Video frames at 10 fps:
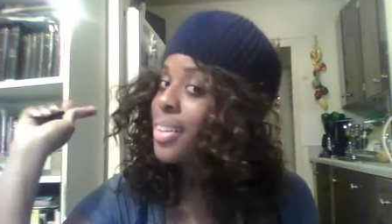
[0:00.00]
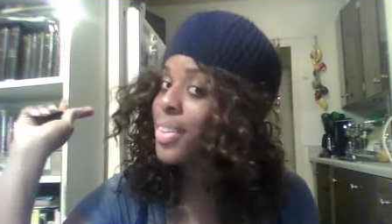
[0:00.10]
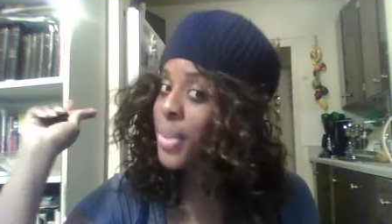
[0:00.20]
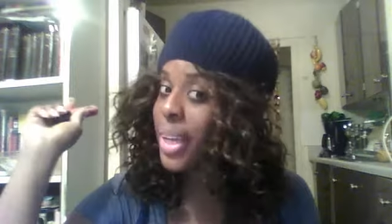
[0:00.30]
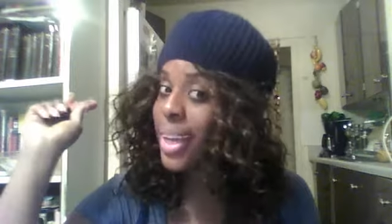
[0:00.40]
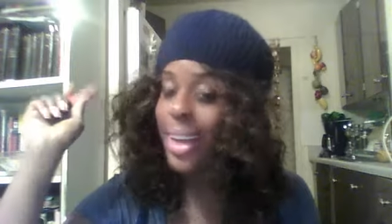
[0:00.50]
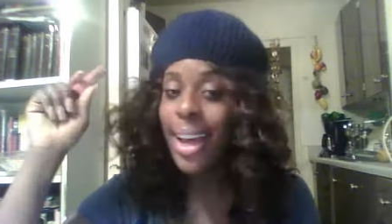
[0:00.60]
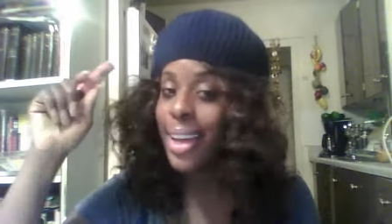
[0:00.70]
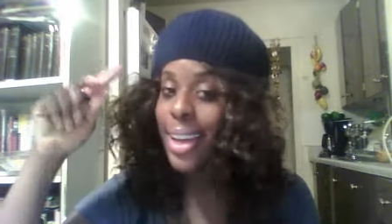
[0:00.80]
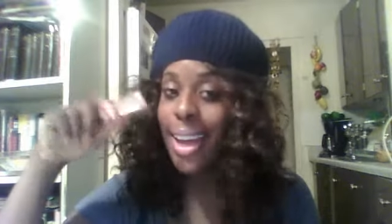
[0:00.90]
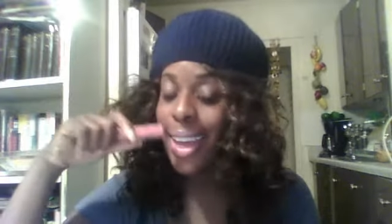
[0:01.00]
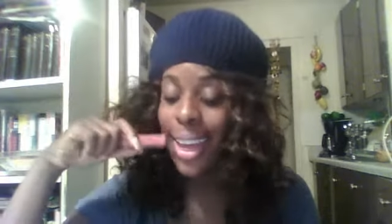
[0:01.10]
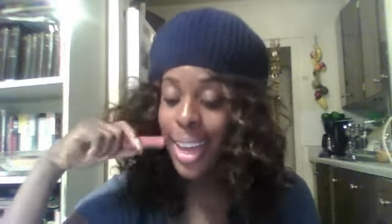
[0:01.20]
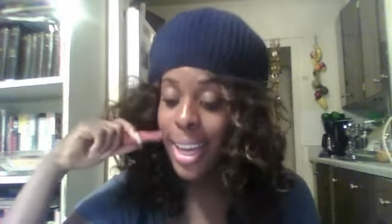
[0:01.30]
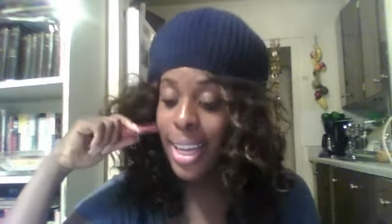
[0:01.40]
Okay, I, I
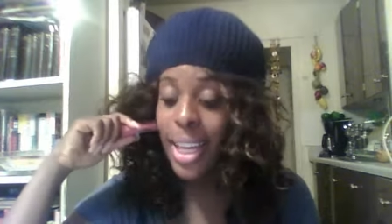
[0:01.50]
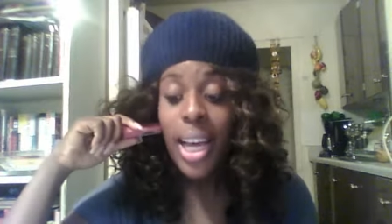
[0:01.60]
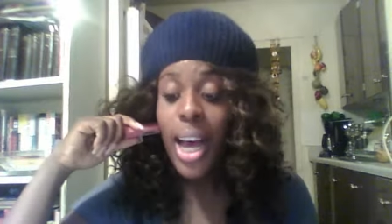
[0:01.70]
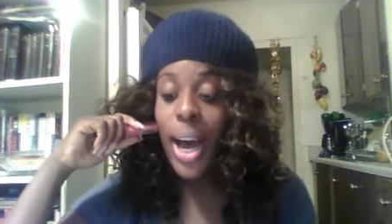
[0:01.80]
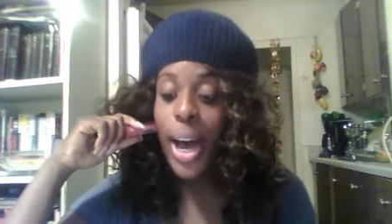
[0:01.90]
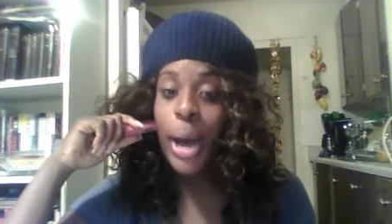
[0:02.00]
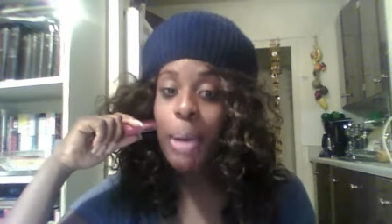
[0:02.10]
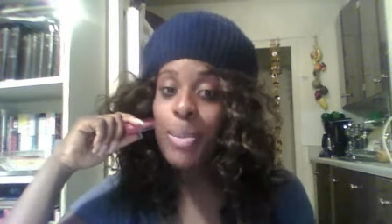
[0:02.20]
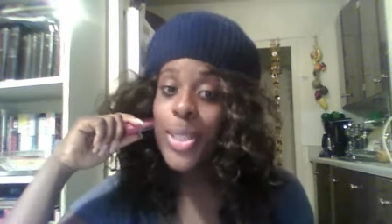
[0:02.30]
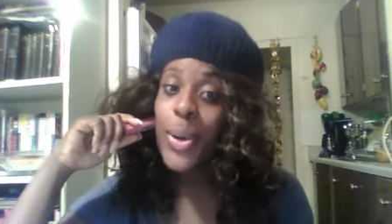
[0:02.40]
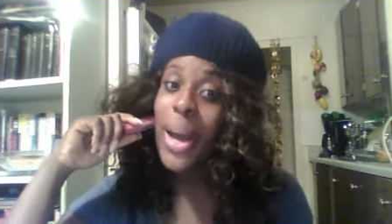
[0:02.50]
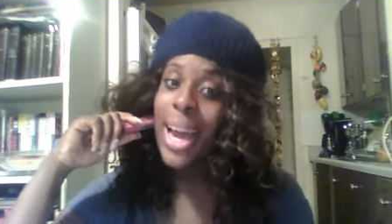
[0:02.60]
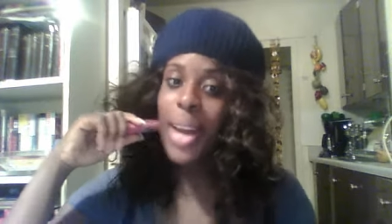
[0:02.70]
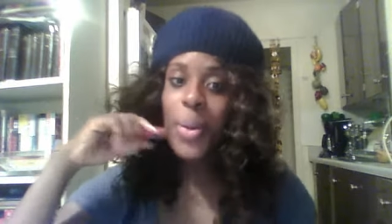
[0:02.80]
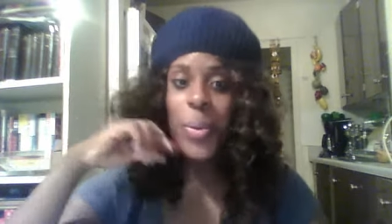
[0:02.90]
can't. Um, so I
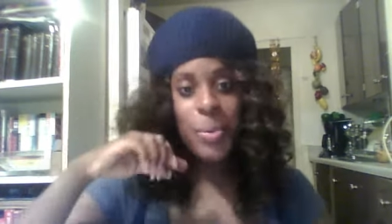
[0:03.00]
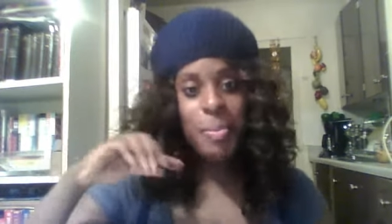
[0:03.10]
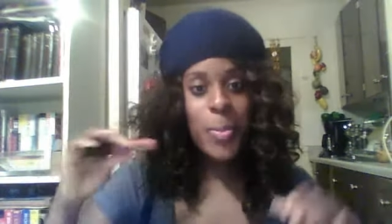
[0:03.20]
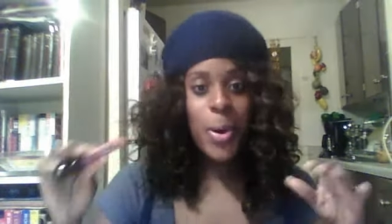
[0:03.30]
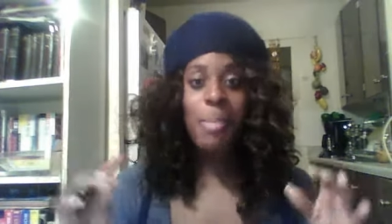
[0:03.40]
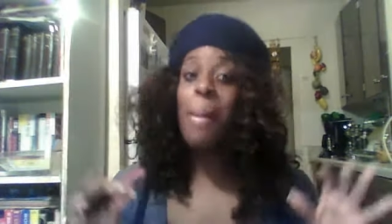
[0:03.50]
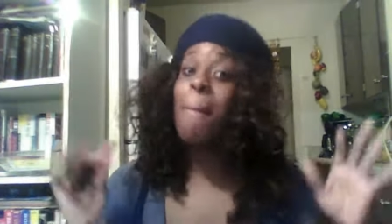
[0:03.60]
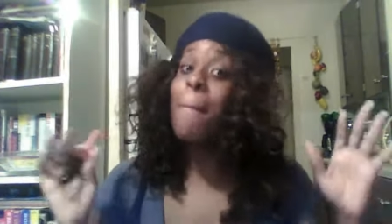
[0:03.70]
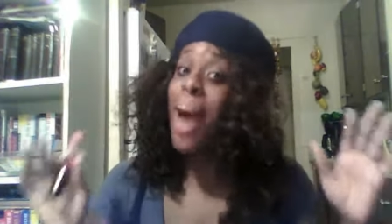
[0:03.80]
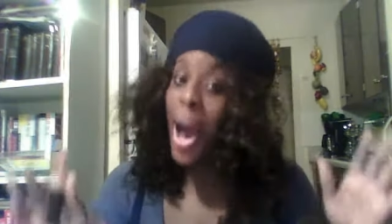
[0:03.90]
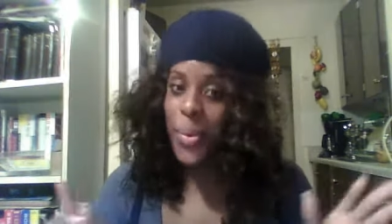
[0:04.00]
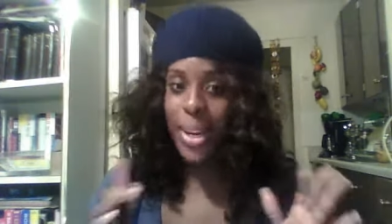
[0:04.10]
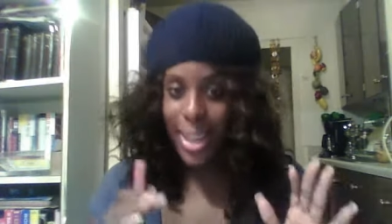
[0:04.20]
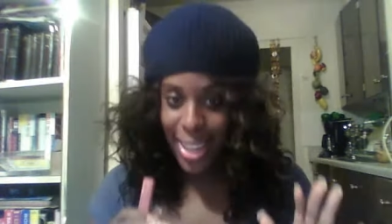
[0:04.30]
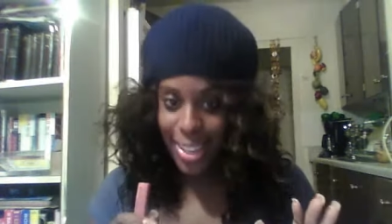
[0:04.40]
gotta wear me a
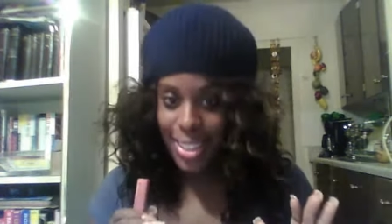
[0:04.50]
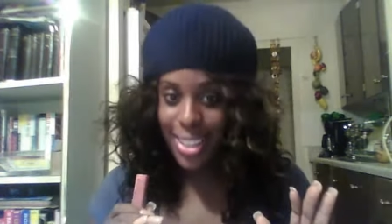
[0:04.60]
moderate heel.